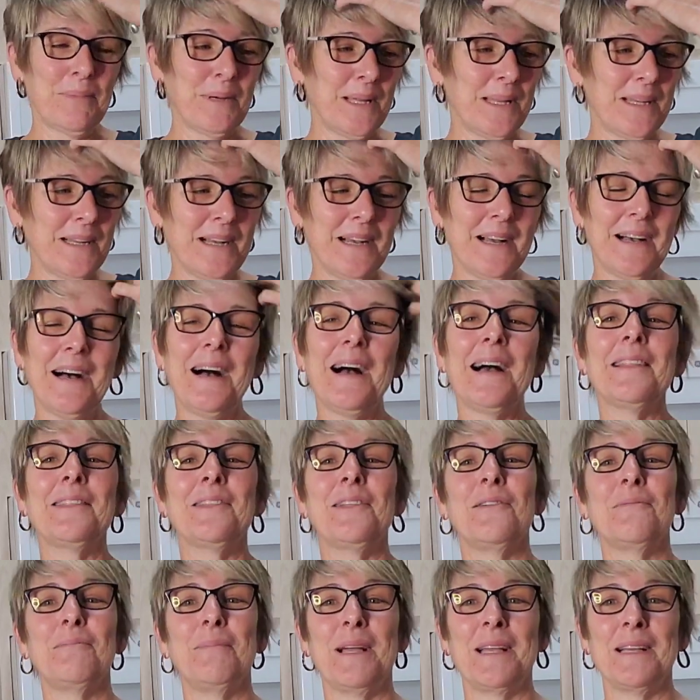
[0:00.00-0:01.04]
But I
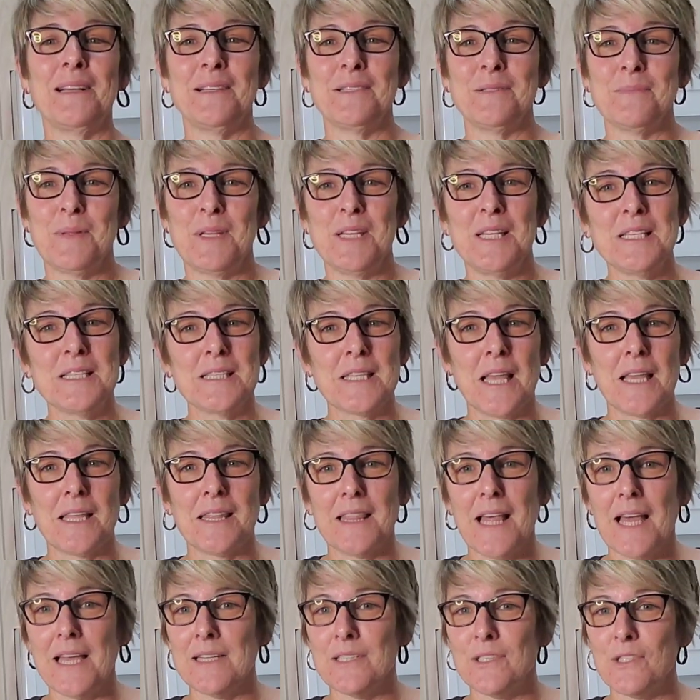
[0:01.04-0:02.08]
love my husband. He's like,
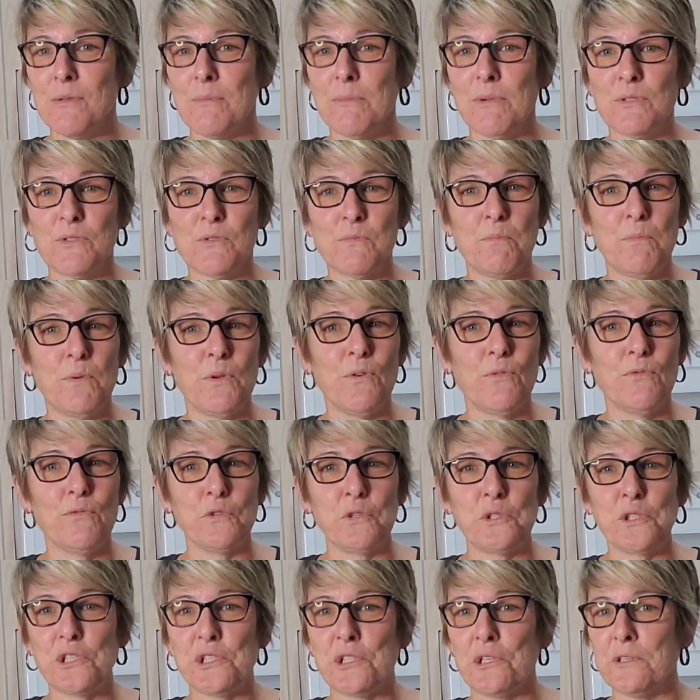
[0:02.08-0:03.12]
that is the most beautiful
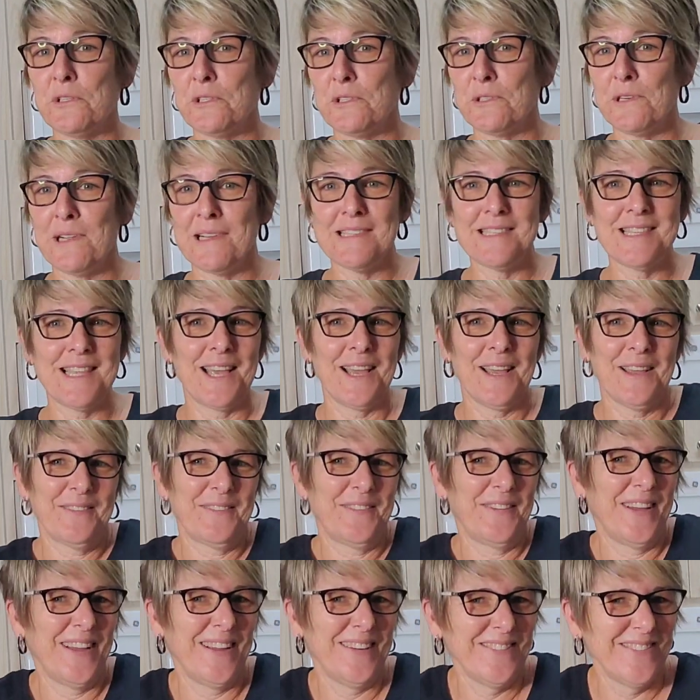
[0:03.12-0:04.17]
shirt dress I've
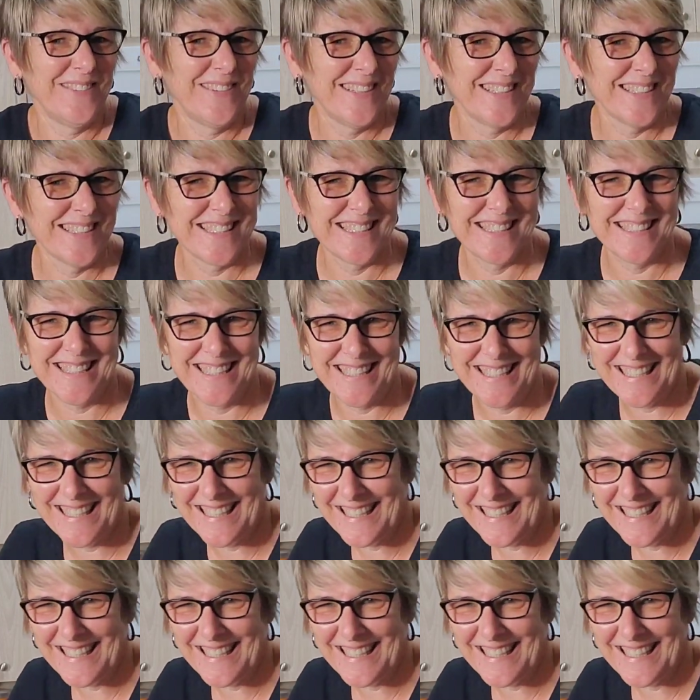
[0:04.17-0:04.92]
ever seen.